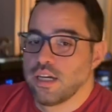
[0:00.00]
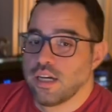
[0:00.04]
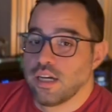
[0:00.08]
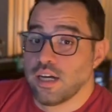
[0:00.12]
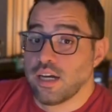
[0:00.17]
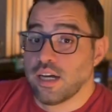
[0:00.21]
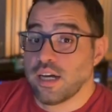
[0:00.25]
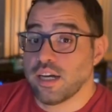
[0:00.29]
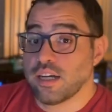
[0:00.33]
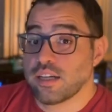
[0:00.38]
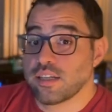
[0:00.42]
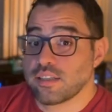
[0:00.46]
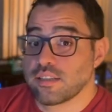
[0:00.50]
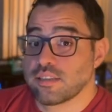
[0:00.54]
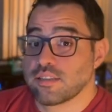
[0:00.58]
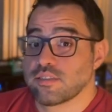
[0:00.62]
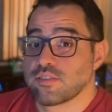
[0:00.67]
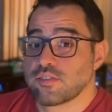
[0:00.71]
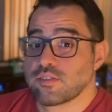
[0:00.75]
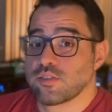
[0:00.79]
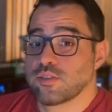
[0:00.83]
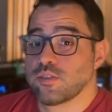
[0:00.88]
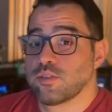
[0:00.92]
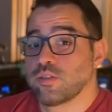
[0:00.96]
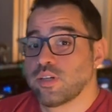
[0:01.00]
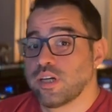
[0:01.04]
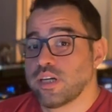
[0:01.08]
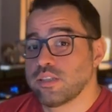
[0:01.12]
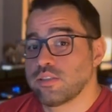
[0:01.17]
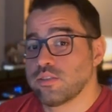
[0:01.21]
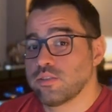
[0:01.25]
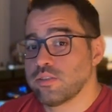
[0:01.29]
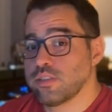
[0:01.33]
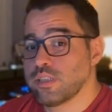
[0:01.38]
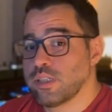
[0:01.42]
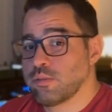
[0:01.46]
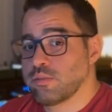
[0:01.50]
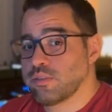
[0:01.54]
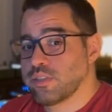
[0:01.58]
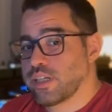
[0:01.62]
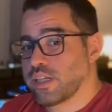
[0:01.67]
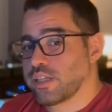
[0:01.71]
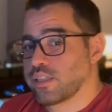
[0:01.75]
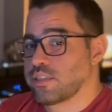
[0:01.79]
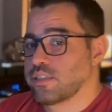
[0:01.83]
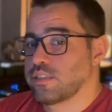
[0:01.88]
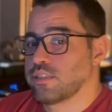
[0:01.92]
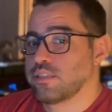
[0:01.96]
Hi, so I thought I would
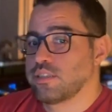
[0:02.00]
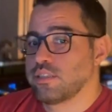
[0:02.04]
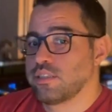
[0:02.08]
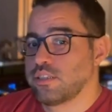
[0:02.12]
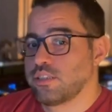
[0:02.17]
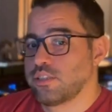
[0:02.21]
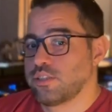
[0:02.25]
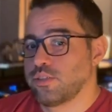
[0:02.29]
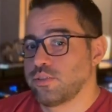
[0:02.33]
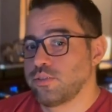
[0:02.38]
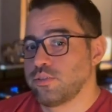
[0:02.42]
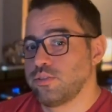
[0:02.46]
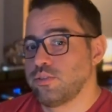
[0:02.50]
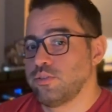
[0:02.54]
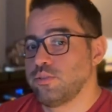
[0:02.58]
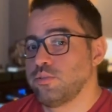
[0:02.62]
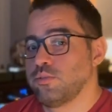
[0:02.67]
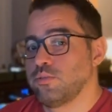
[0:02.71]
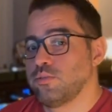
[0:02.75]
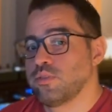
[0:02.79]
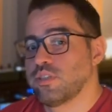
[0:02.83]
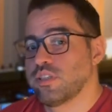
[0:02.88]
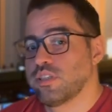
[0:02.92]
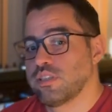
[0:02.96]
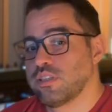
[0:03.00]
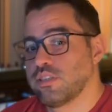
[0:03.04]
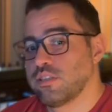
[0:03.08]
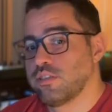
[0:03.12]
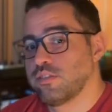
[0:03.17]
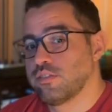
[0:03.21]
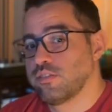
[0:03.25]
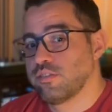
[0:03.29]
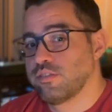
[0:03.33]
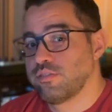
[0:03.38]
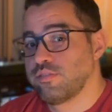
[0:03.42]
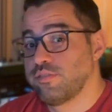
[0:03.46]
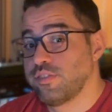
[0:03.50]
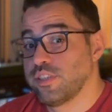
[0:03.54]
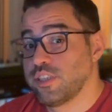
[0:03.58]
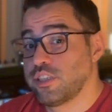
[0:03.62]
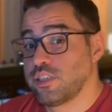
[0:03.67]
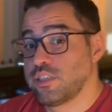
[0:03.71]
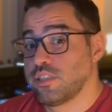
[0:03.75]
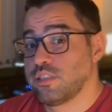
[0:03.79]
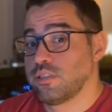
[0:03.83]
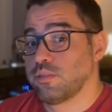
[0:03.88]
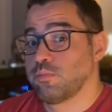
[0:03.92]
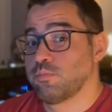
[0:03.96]
actually show you
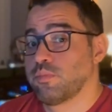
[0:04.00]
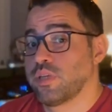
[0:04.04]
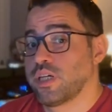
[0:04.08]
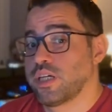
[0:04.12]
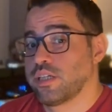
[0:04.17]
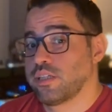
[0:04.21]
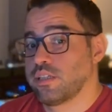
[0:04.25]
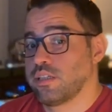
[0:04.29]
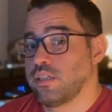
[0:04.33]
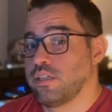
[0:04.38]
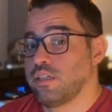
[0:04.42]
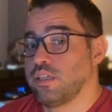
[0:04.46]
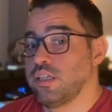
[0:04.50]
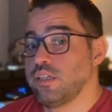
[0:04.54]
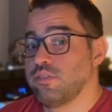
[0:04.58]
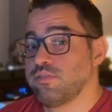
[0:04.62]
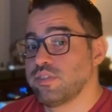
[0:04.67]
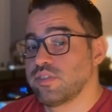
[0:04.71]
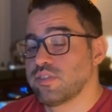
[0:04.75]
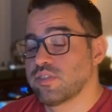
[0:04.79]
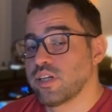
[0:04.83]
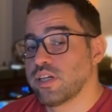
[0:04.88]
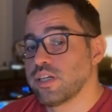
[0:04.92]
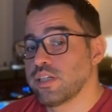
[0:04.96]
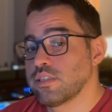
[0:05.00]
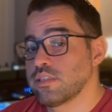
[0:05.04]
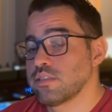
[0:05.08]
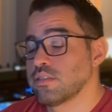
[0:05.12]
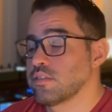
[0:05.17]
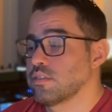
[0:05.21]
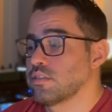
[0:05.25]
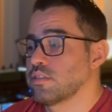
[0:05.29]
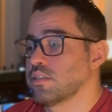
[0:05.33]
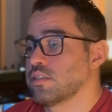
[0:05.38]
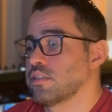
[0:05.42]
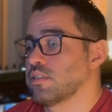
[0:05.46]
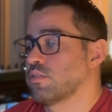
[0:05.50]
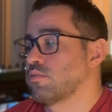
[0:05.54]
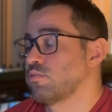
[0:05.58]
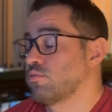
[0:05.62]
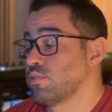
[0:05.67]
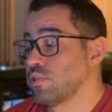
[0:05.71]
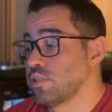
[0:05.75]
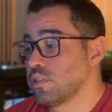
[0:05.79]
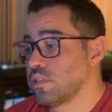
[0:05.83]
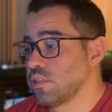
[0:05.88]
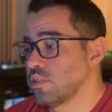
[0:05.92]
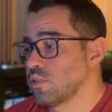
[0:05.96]
Physion by Eventide, a
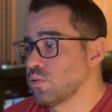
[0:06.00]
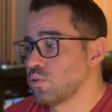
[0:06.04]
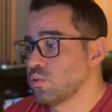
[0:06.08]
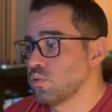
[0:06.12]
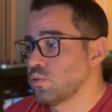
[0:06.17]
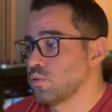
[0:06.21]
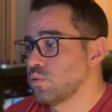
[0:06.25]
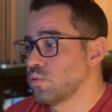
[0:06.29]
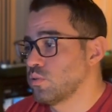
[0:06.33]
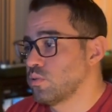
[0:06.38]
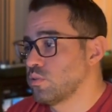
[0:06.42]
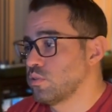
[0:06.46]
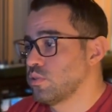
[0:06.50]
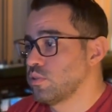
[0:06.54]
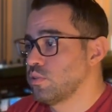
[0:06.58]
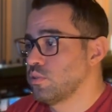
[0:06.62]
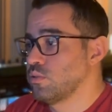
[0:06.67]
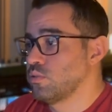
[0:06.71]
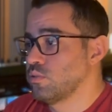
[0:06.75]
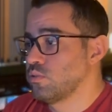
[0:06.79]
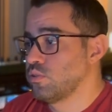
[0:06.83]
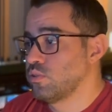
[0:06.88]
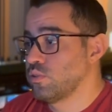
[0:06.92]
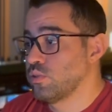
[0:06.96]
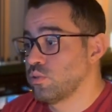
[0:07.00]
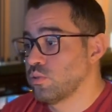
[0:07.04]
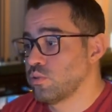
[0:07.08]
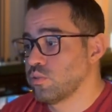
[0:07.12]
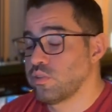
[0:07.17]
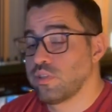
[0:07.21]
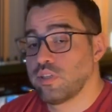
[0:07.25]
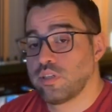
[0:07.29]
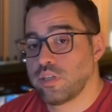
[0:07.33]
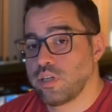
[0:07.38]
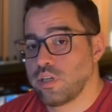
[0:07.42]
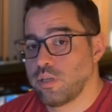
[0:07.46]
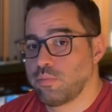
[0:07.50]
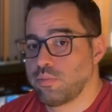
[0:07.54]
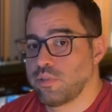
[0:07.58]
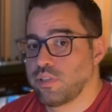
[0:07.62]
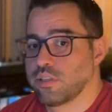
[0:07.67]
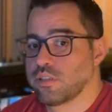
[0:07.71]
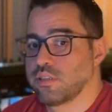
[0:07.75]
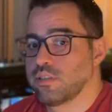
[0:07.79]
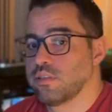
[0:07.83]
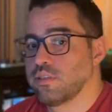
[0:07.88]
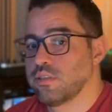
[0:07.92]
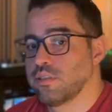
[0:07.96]
really cool new dual delay
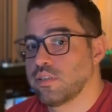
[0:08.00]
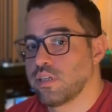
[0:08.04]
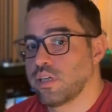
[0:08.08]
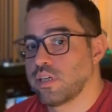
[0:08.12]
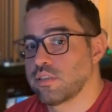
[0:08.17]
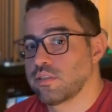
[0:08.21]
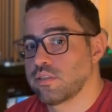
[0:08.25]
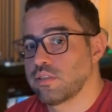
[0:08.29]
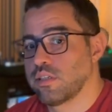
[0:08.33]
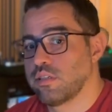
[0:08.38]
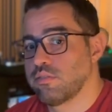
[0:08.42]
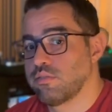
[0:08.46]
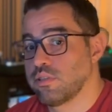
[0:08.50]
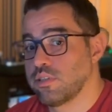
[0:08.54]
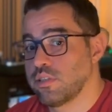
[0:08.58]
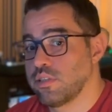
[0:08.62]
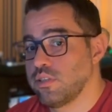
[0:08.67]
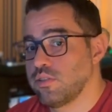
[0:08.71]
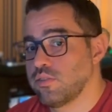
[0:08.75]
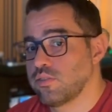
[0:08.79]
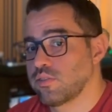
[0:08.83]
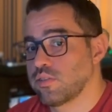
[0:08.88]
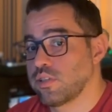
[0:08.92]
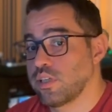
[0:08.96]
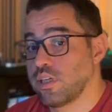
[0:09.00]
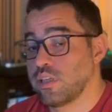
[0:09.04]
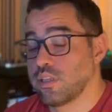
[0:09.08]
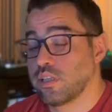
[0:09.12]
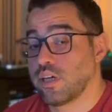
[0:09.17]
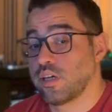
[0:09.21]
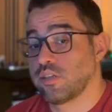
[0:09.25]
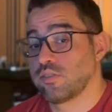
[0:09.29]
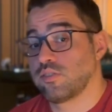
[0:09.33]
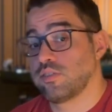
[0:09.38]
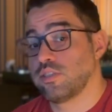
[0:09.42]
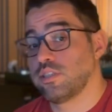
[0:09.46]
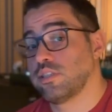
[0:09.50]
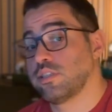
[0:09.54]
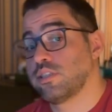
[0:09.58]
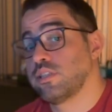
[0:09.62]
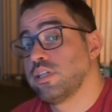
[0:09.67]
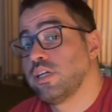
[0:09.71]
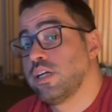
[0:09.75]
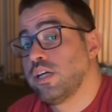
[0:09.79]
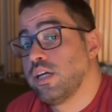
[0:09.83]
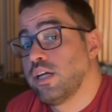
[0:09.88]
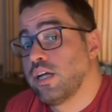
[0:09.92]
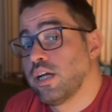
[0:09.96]
plugin that they released late last year.
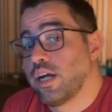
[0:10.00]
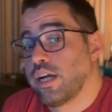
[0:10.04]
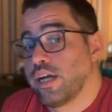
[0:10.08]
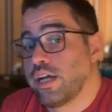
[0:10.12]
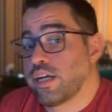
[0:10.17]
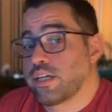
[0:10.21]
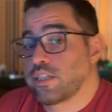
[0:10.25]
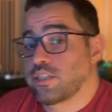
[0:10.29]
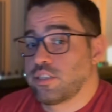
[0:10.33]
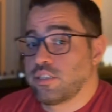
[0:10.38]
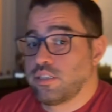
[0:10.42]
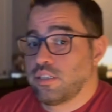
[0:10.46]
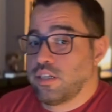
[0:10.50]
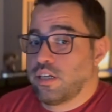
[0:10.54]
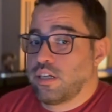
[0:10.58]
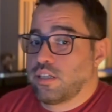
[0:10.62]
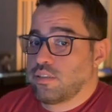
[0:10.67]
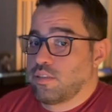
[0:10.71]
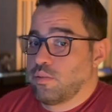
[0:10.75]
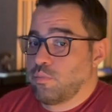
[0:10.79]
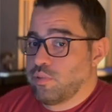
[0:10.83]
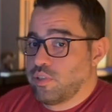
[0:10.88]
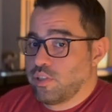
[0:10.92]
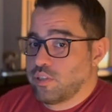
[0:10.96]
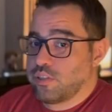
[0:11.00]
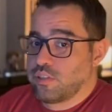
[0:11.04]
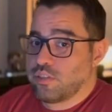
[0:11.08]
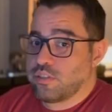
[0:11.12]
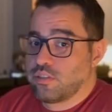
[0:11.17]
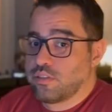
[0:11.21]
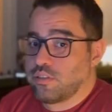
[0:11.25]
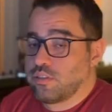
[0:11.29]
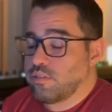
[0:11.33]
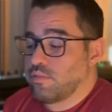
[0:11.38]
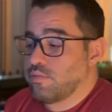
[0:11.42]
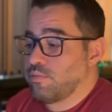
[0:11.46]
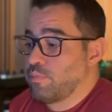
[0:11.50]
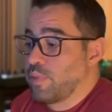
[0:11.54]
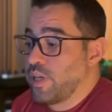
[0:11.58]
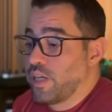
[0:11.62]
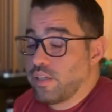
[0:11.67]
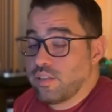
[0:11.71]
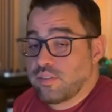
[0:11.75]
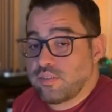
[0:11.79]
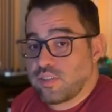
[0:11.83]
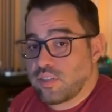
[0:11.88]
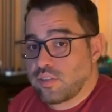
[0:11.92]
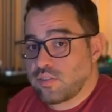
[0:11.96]
I actually had the pleasure of
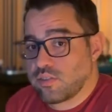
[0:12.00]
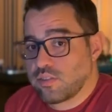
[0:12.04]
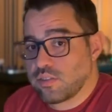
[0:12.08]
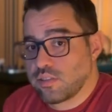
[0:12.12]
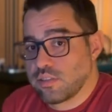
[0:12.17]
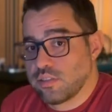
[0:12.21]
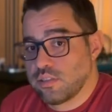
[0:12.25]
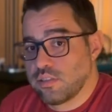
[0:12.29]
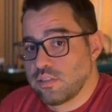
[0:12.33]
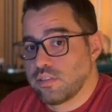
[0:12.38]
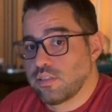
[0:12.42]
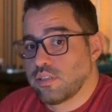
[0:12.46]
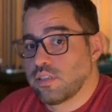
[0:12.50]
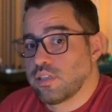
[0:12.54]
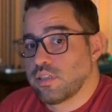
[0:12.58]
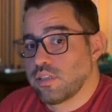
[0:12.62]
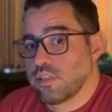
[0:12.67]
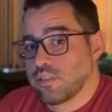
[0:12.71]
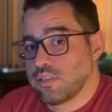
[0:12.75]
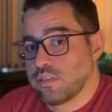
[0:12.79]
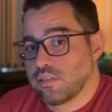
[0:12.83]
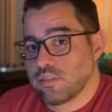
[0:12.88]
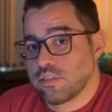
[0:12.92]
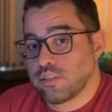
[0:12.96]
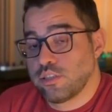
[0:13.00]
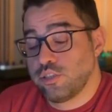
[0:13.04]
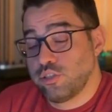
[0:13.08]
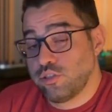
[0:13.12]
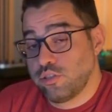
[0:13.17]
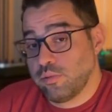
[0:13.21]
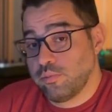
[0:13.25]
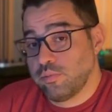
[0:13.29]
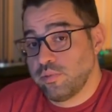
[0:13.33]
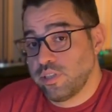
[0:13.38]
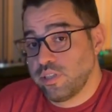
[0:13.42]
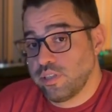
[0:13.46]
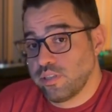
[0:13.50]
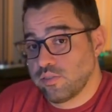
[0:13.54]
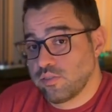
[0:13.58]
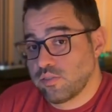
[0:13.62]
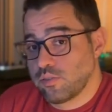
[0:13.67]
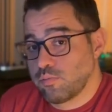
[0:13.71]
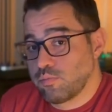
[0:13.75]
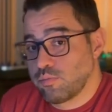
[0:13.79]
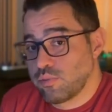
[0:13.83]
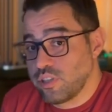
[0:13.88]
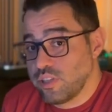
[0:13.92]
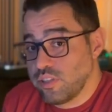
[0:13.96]
beta testing it and contributing
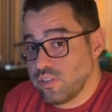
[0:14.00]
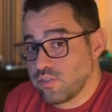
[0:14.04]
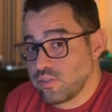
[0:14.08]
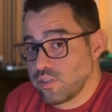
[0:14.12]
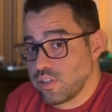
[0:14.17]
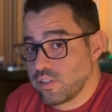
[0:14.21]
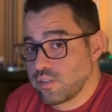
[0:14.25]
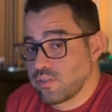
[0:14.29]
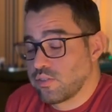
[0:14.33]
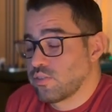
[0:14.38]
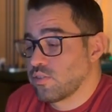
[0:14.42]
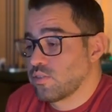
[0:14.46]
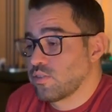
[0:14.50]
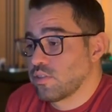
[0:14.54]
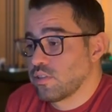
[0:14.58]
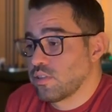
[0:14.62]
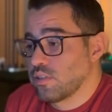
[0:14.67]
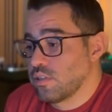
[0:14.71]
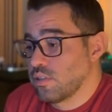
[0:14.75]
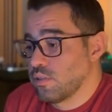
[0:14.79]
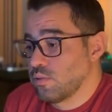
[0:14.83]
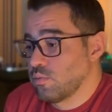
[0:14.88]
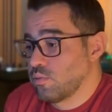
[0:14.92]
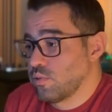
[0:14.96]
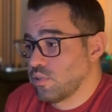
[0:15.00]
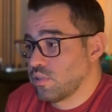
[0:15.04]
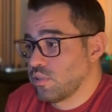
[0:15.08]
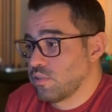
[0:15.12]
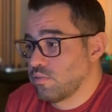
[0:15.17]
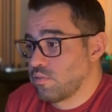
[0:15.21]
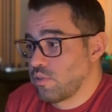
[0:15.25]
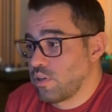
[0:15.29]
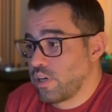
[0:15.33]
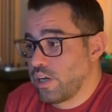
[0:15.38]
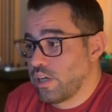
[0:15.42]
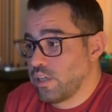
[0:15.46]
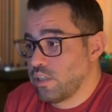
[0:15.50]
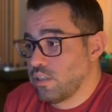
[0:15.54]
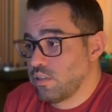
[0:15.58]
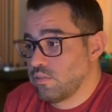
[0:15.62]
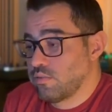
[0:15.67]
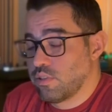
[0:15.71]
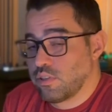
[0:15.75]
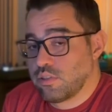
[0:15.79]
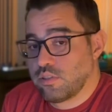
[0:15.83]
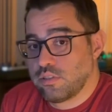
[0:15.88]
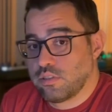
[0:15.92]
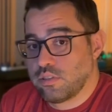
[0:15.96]
some presets with a variety of
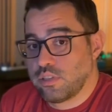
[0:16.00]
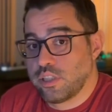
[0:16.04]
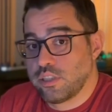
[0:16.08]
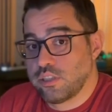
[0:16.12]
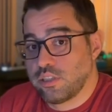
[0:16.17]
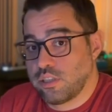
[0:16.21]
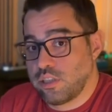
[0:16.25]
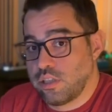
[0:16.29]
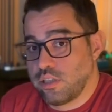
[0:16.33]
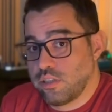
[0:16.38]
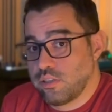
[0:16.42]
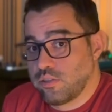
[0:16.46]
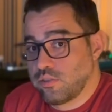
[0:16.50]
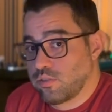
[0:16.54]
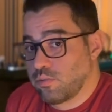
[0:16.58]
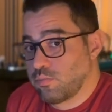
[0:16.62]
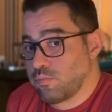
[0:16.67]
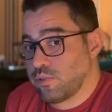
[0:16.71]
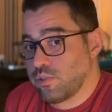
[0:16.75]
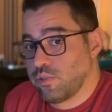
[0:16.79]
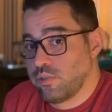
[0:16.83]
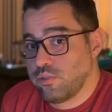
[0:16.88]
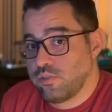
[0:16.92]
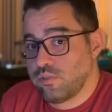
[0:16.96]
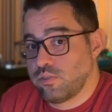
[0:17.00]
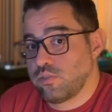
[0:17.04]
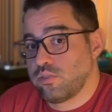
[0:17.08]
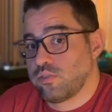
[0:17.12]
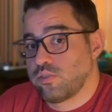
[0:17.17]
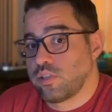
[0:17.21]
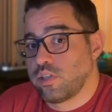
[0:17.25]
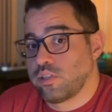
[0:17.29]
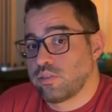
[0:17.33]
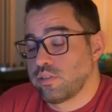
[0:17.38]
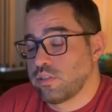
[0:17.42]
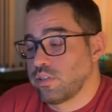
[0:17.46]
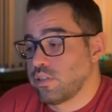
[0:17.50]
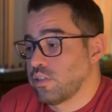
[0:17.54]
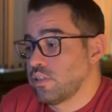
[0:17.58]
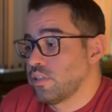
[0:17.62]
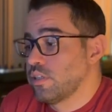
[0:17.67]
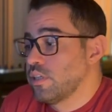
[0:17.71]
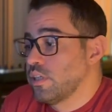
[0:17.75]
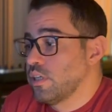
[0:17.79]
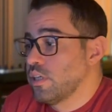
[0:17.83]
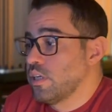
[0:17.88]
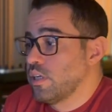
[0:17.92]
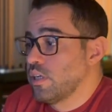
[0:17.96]
other engineers and producers out there.
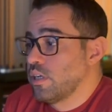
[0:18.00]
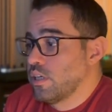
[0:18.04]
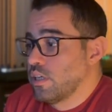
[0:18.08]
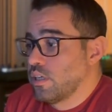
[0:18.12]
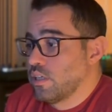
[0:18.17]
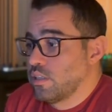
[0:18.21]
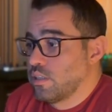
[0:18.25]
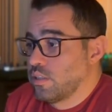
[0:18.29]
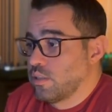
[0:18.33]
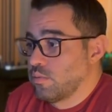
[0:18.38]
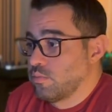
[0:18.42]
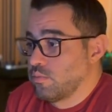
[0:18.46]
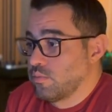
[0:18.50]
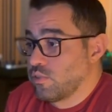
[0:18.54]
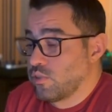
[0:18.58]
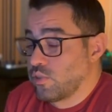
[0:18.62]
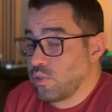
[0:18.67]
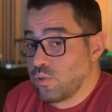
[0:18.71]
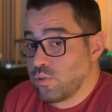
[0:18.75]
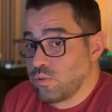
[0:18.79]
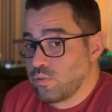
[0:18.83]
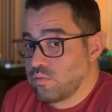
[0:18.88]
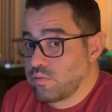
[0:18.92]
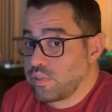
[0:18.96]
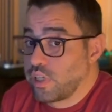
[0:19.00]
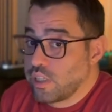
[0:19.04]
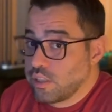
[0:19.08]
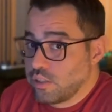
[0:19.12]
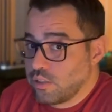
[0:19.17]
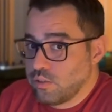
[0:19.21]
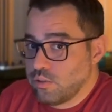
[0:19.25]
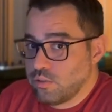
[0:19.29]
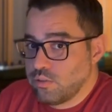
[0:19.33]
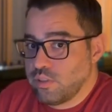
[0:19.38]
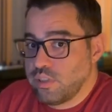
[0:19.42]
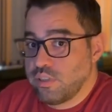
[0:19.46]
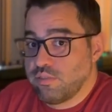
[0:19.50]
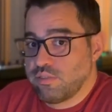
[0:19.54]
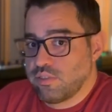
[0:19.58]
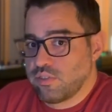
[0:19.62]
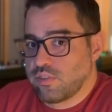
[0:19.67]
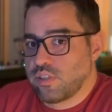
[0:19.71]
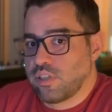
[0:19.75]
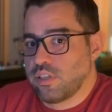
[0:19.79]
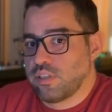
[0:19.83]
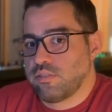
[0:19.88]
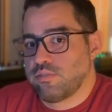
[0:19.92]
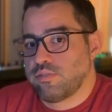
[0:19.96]
So thank you,
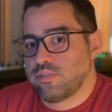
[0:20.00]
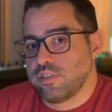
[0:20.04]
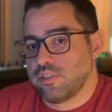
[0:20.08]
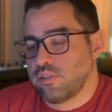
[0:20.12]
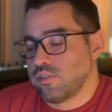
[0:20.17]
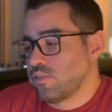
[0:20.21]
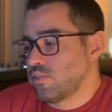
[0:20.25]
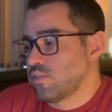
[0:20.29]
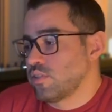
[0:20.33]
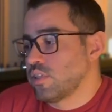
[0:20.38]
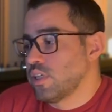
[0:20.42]
Eventide, for this.